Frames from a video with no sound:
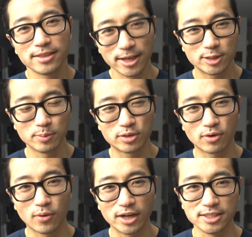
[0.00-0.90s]
Thanks so much
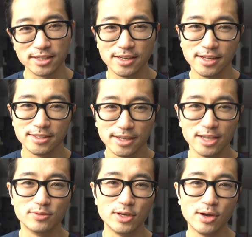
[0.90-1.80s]
for watching
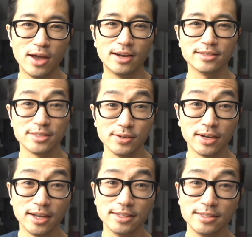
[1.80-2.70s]
today's video, and I'll see you
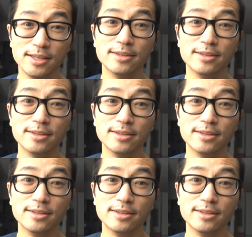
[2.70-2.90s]
guys